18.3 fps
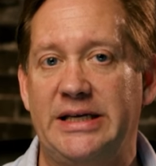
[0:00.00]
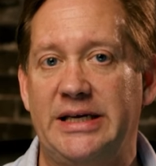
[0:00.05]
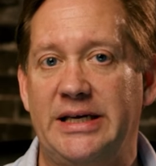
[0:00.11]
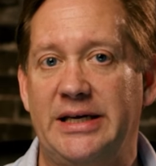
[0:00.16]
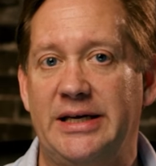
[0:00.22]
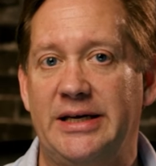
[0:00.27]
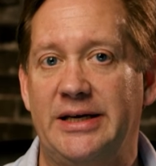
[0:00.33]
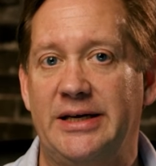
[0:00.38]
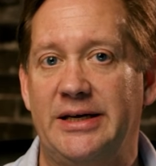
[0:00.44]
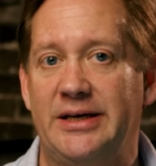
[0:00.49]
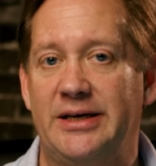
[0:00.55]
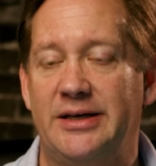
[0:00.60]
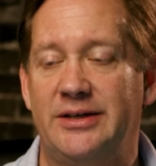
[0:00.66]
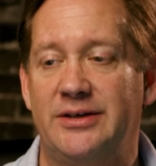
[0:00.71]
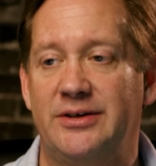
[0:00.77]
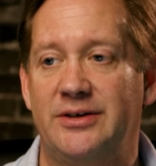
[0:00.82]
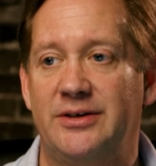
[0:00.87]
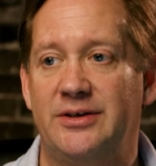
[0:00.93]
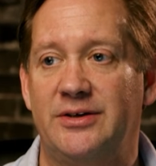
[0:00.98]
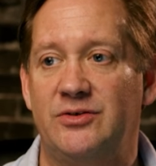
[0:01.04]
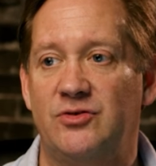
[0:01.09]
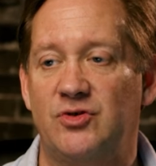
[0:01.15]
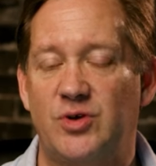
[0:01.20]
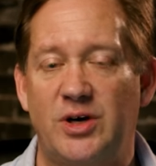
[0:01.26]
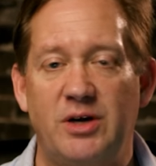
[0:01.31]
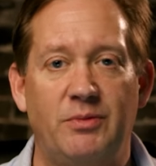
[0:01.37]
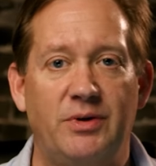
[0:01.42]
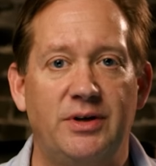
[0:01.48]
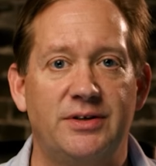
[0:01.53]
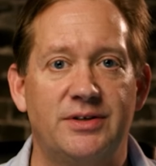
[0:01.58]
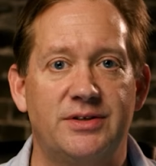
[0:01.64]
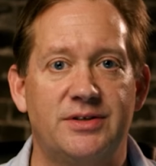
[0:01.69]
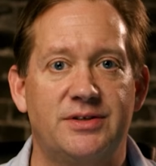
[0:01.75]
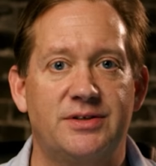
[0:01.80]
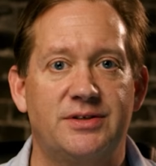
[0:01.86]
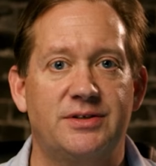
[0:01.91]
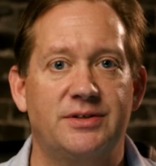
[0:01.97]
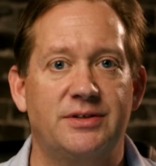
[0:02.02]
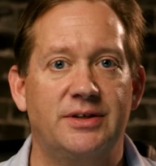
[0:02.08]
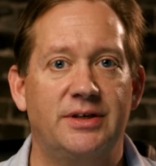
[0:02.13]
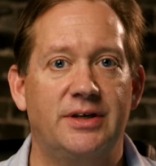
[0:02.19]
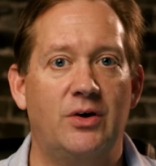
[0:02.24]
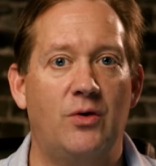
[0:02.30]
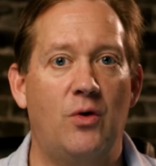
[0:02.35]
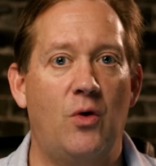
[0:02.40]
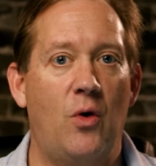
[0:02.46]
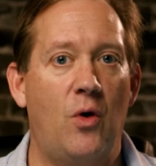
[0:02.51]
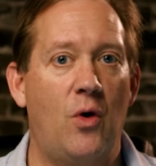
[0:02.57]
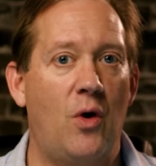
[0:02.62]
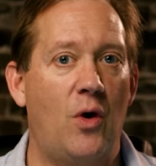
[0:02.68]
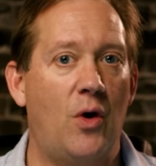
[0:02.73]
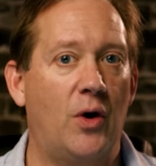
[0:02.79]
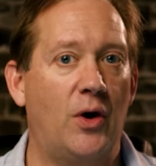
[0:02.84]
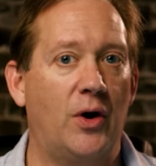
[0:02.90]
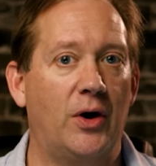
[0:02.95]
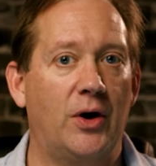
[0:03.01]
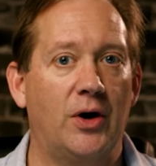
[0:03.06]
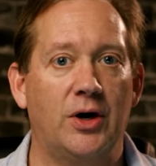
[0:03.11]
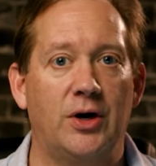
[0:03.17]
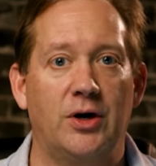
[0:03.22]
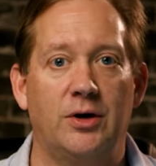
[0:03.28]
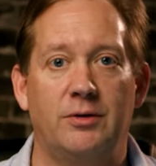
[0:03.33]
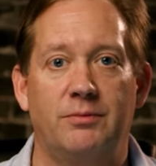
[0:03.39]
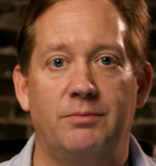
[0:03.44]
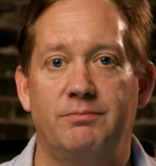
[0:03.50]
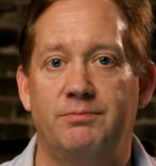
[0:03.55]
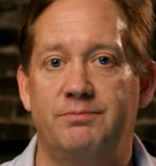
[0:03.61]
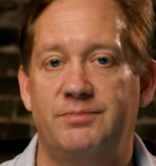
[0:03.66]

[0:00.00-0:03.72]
in treatment or